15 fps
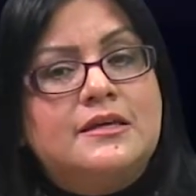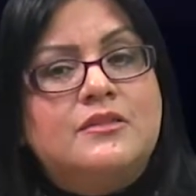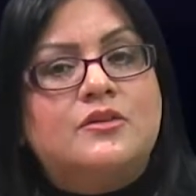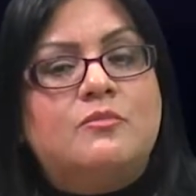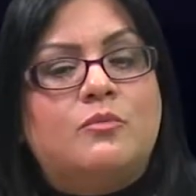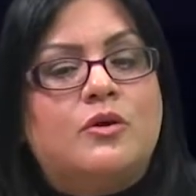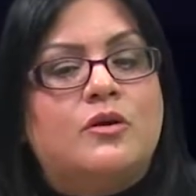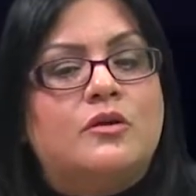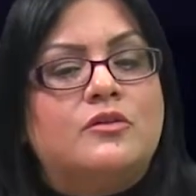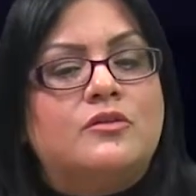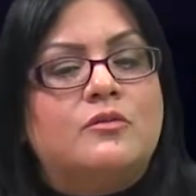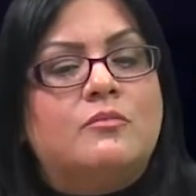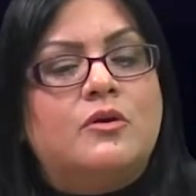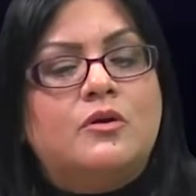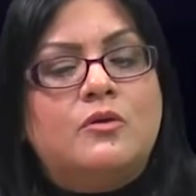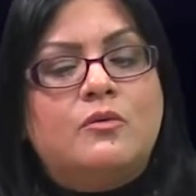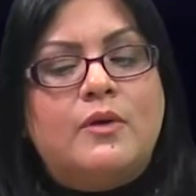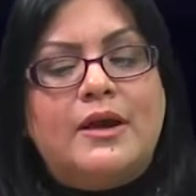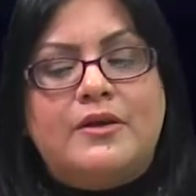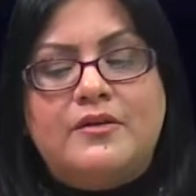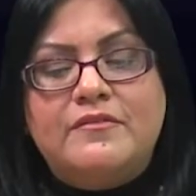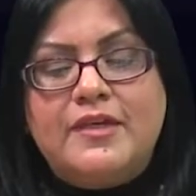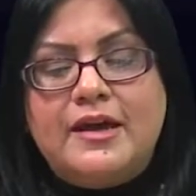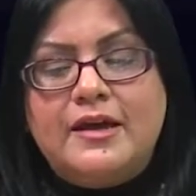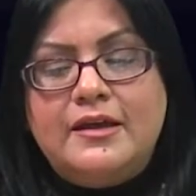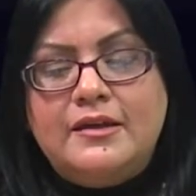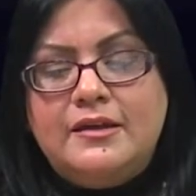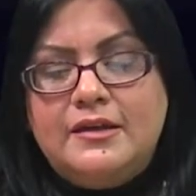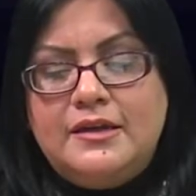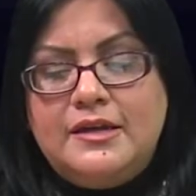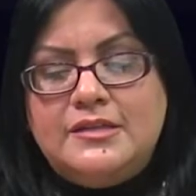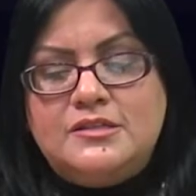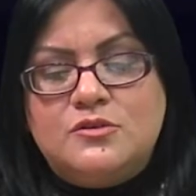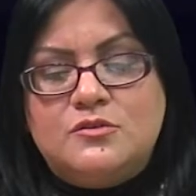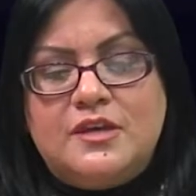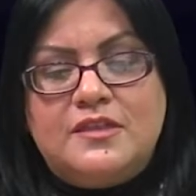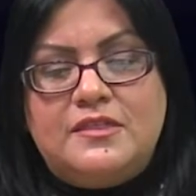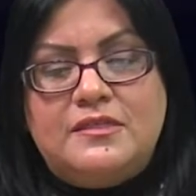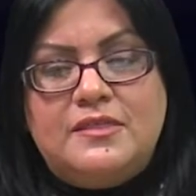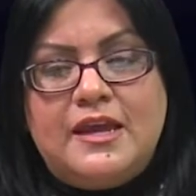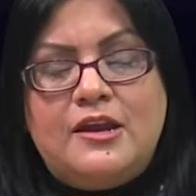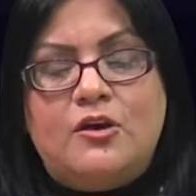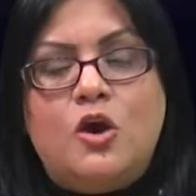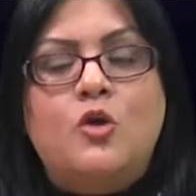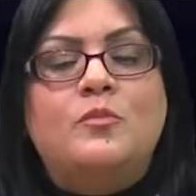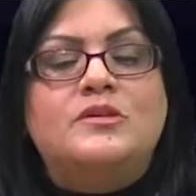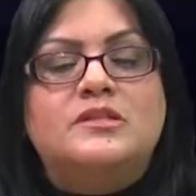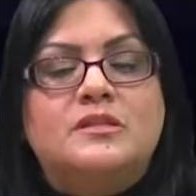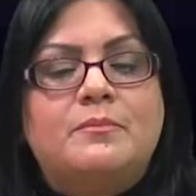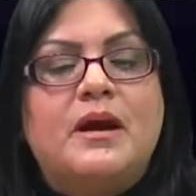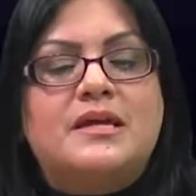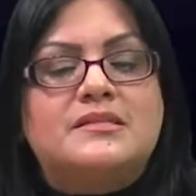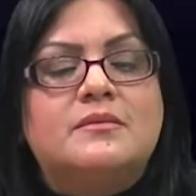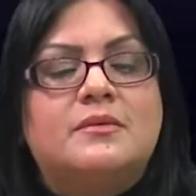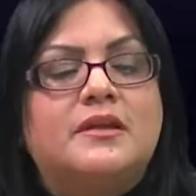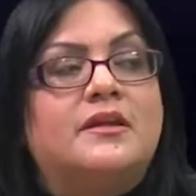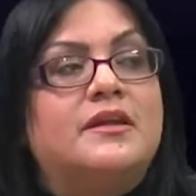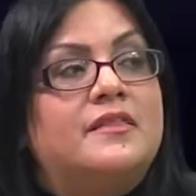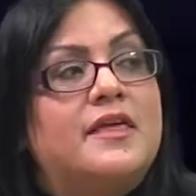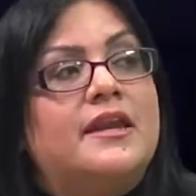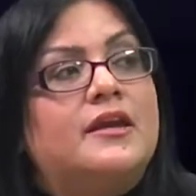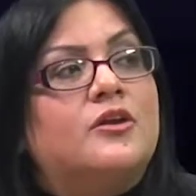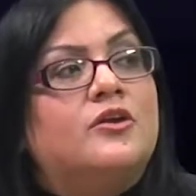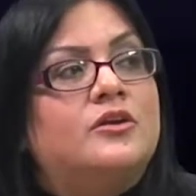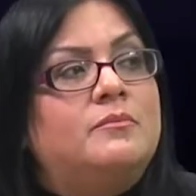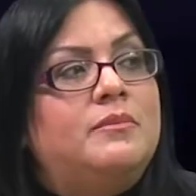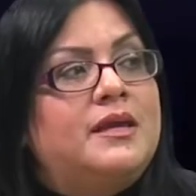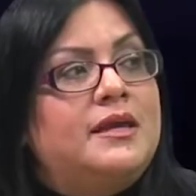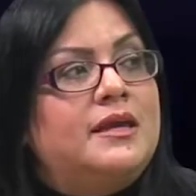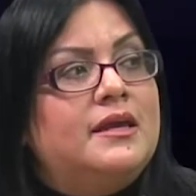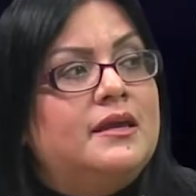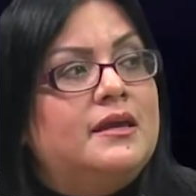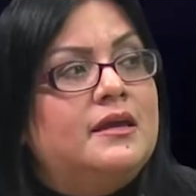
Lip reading: They're more aware of that, and so they are open to the possibility that it could be.